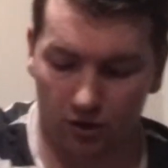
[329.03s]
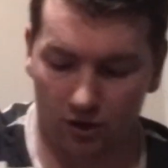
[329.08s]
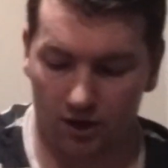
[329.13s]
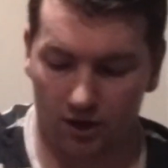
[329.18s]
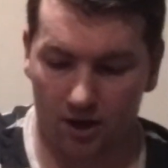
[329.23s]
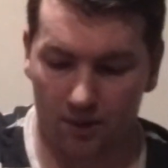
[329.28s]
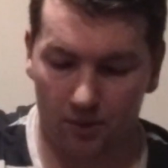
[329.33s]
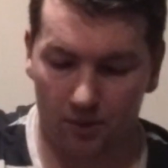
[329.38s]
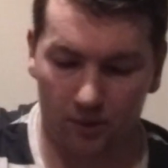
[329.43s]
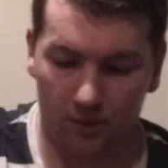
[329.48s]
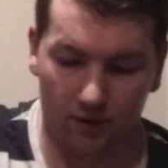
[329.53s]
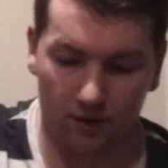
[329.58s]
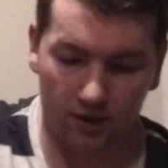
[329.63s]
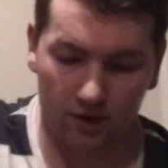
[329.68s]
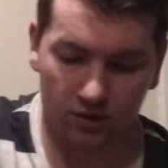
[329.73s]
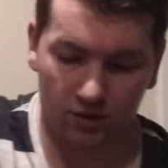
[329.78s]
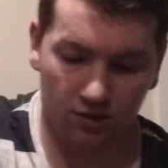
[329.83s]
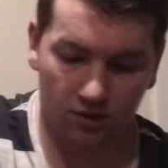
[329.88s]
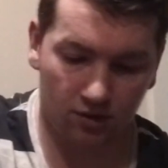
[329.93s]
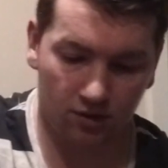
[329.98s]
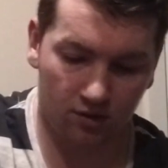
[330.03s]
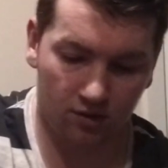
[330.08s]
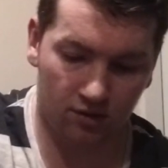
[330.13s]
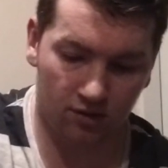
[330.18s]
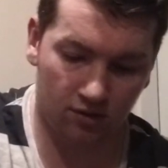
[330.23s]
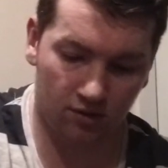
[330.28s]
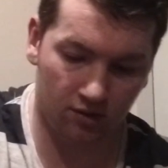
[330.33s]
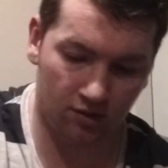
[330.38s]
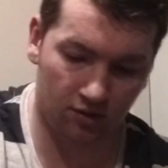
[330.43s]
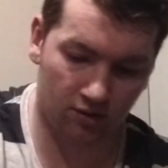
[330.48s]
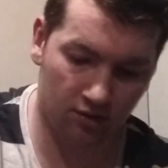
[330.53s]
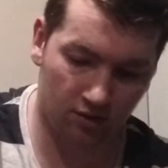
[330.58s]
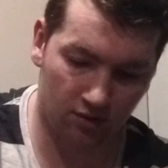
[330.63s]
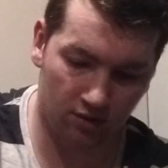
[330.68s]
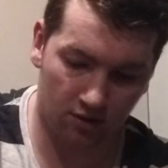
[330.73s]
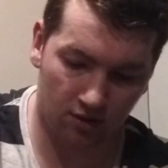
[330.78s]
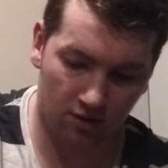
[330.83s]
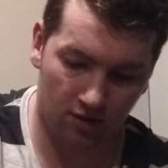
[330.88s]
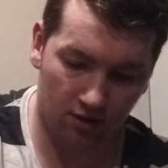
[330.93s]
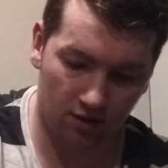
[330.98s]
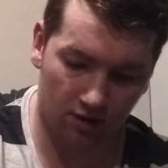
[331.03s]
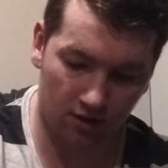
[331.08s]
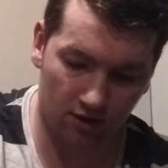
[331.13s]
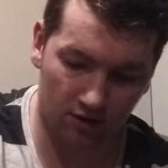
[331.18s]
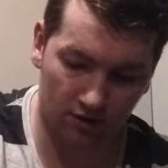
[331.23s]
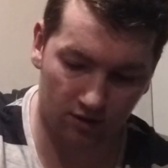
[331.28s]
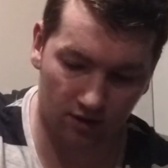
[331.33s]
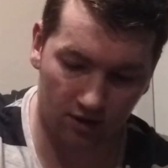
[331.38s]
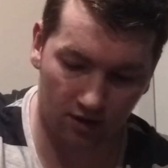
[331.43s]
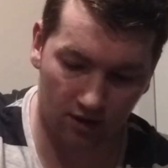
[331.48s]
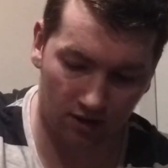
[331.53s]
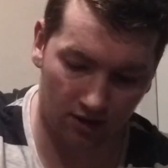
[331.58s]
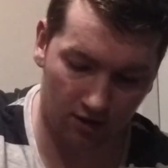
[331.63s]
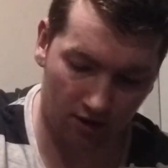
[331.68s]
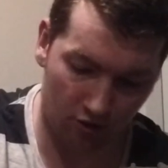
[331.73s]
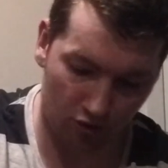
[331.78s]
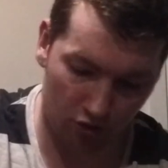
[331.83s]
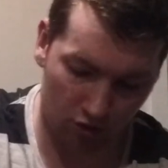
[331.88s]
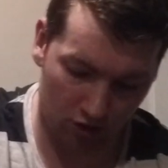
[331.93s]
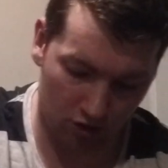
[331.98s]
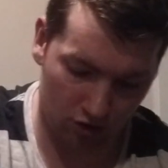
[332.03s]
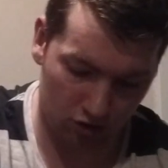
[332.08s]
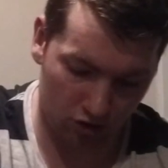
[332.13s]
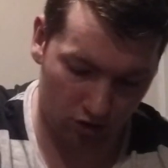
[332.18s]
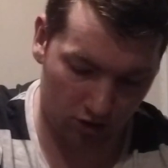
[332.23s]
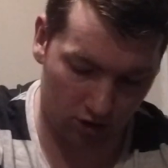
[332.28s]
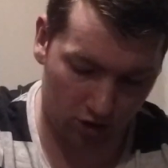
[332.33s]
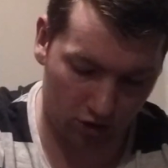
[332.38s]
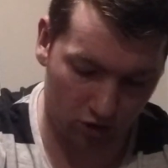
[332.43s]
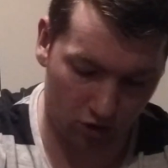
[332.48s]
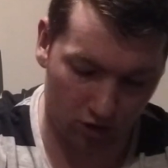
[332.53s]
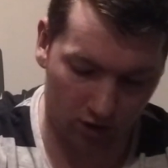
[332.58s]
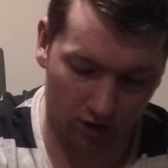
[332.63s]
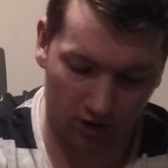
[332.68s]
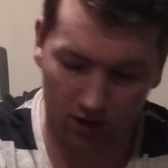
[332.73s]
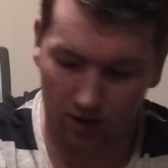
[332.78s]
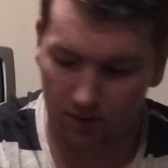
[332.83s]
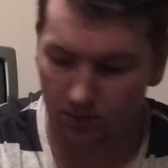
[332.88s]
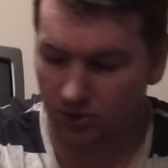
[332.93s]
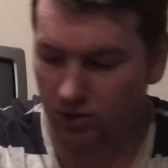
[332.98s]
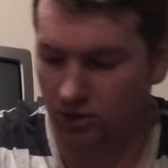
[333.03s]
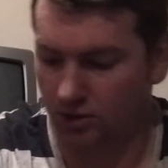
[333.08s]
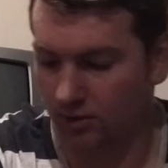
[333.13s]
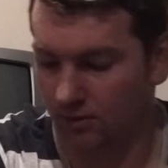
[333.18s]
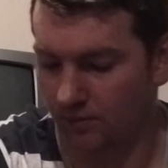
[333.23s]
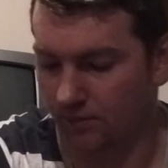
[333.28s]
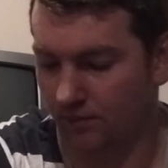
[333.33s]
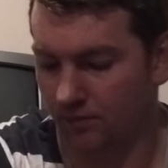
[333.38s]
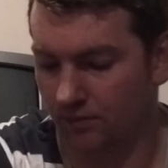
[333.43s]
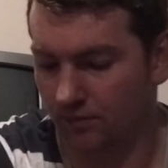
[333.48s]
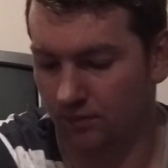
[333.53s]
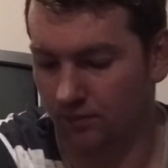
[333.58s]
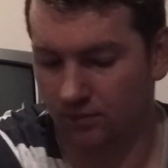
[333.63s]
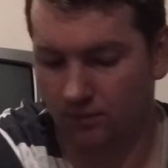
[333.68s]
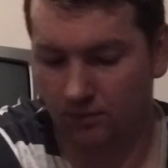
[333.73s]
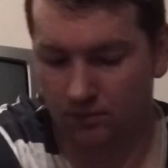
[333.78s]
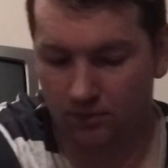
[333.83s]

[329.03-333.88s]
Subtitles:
Really, really happy with this. It's I really enjoy the Sonic games,